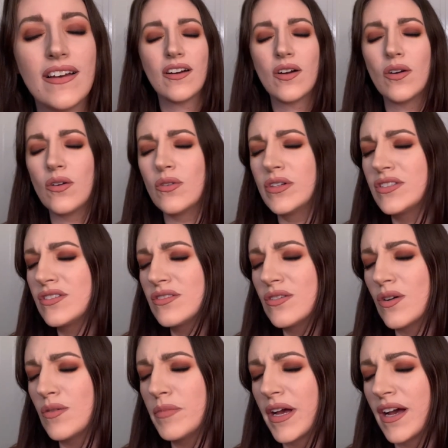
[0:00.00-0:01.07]
Oh, it's
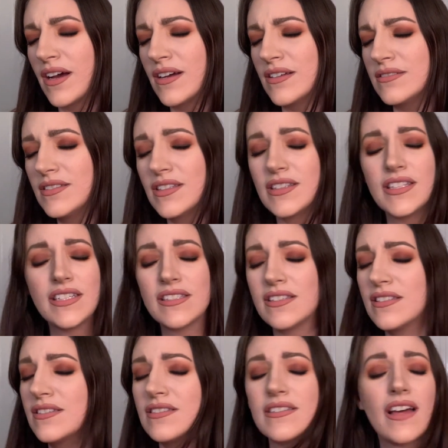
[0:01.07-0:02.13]
so bad. This
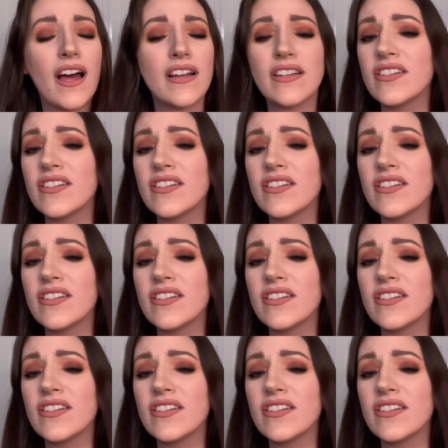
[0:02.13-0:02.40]
is not